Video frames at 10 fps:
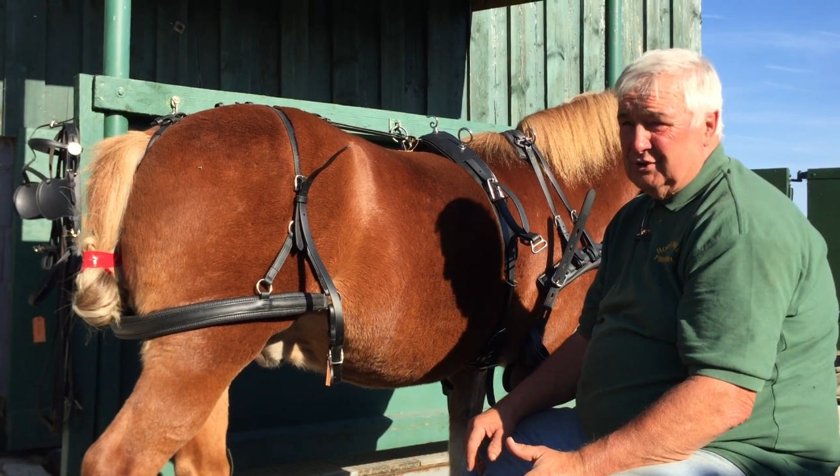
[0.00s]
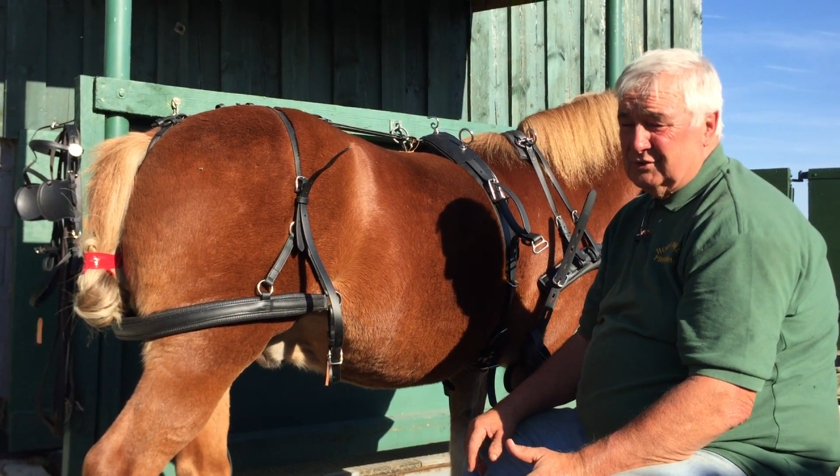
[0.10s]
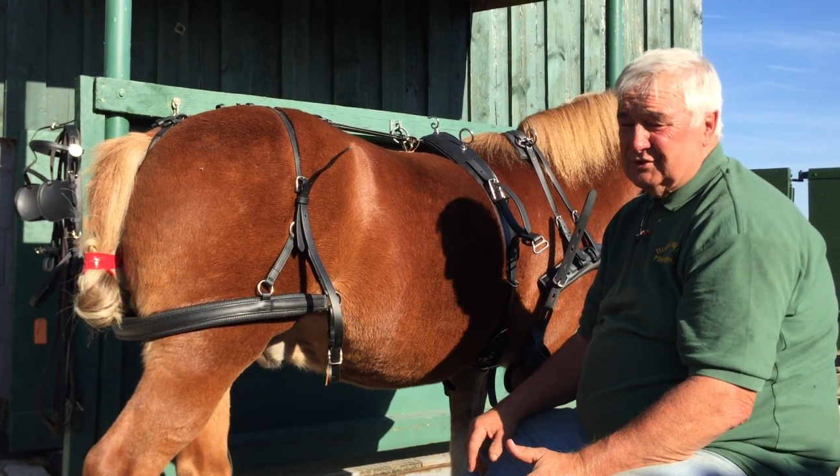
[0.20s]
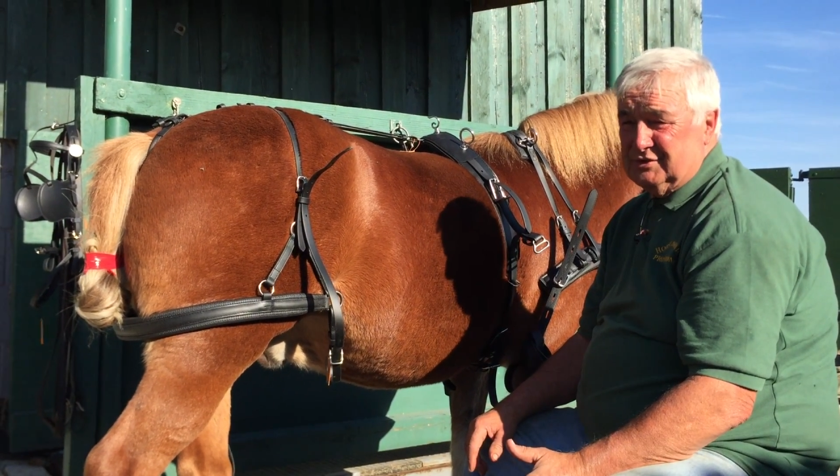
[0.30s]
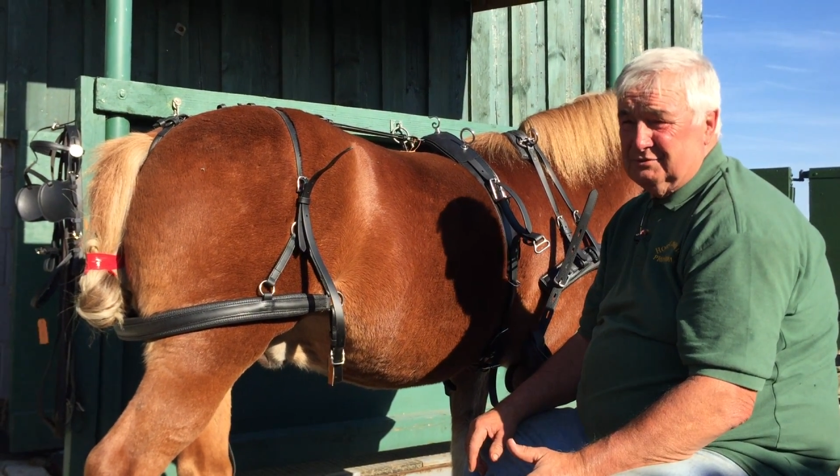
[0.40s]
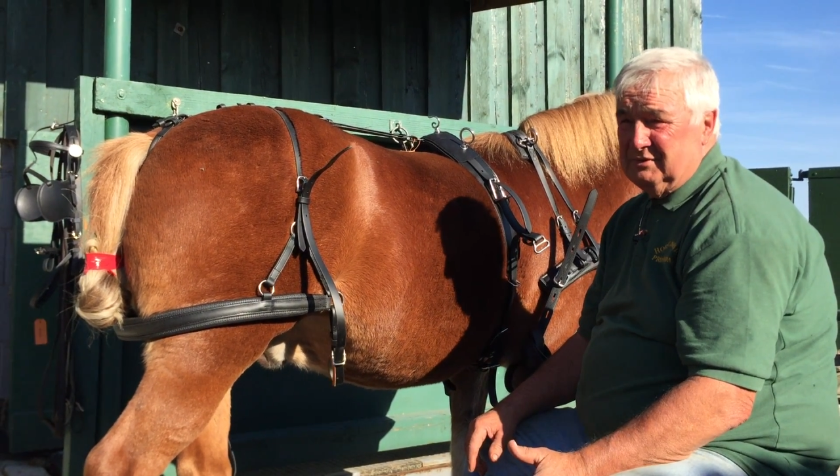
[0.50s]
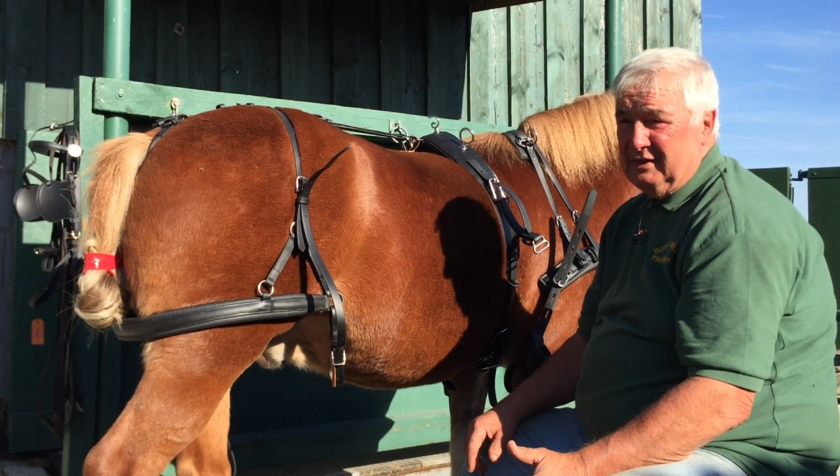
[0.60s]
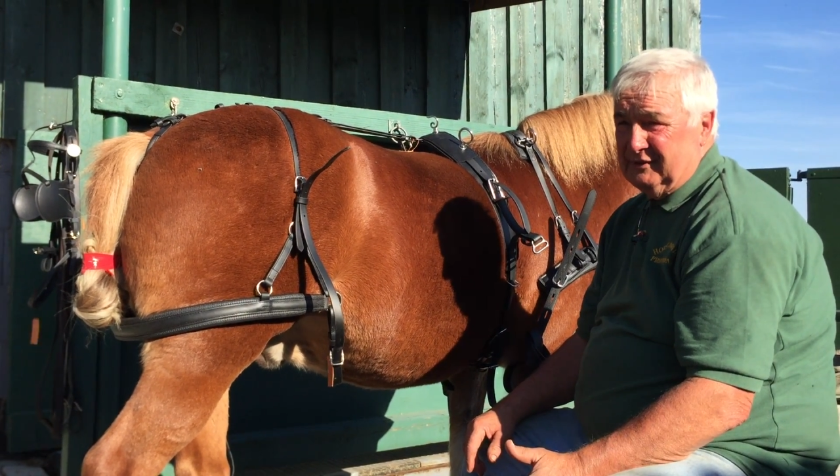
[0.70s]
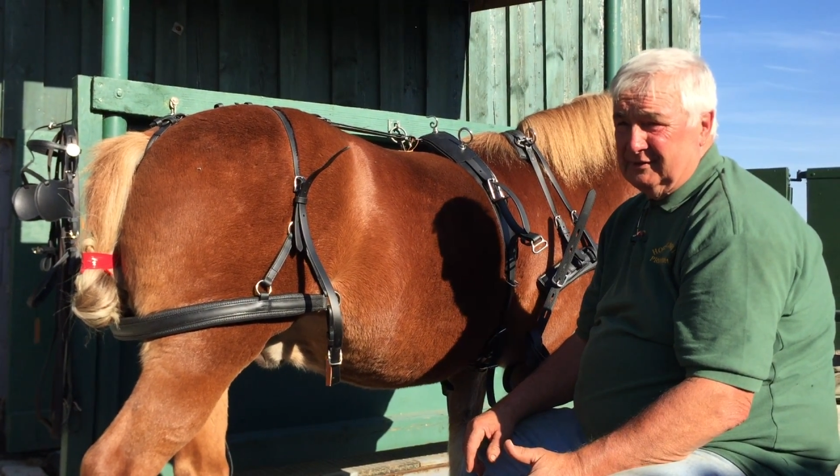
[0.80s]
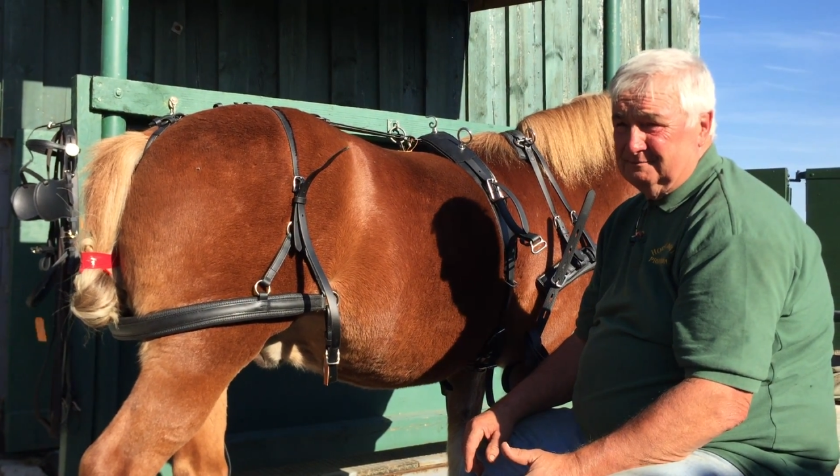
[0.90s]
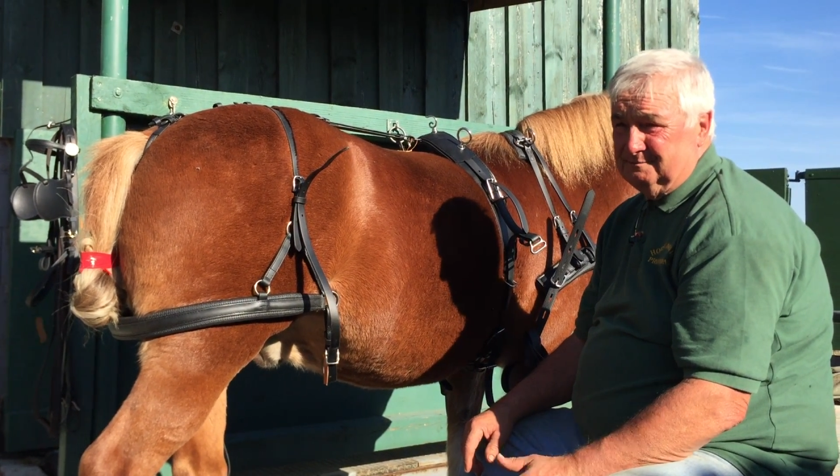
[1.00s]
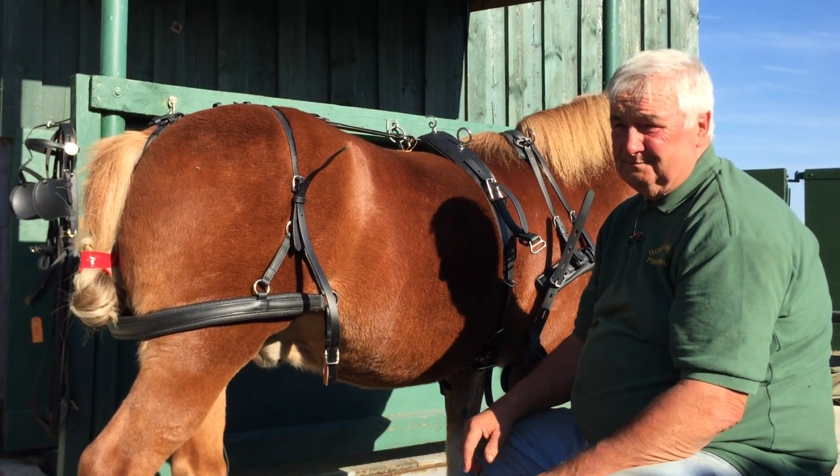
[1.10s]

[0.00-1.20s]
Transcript: costs nothing,